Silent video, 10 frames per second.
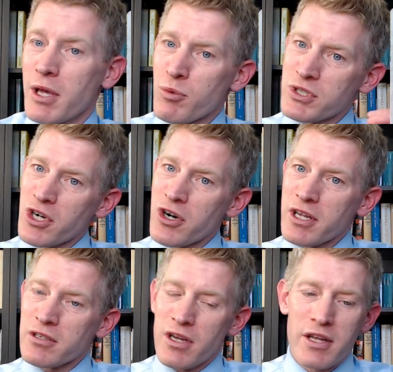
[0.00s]
and we're
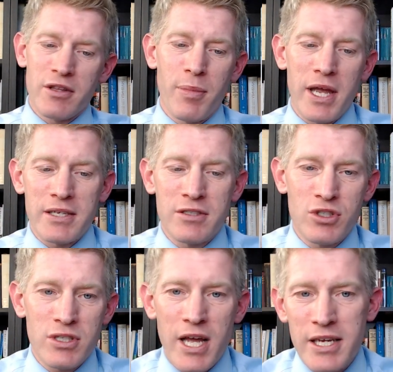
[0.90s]
starting at the base and
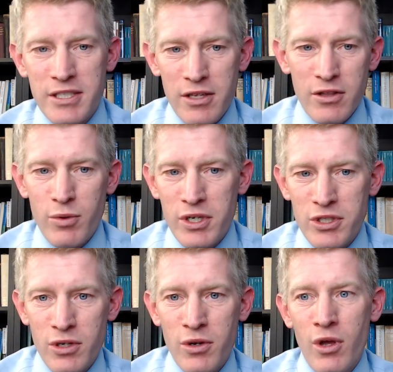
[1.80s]
just asking the
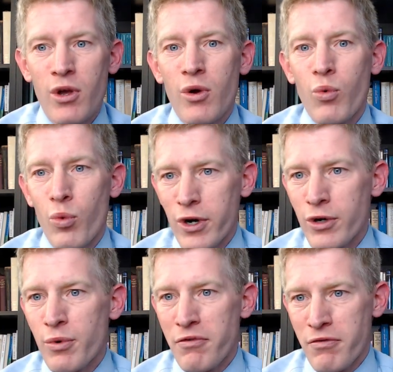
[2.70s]
question where
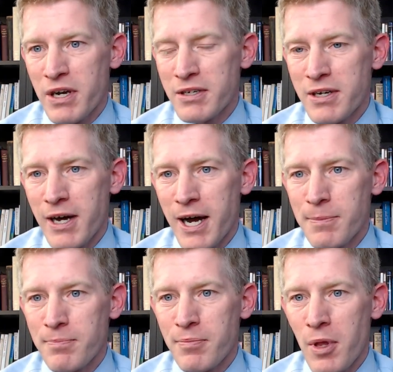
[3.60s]
do we find
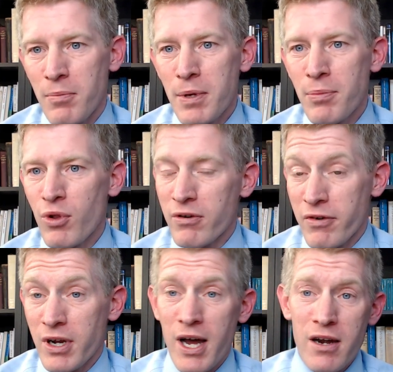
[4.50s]
God? You know, people look
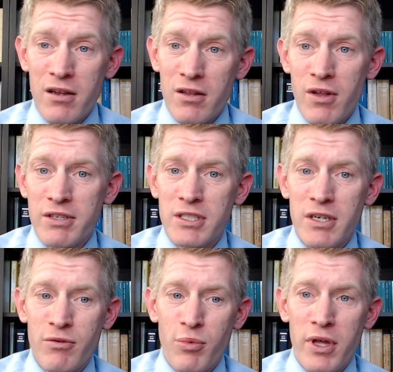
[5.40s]
for God in lots of
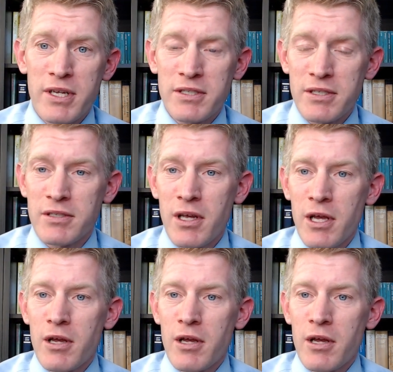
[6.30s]
different places.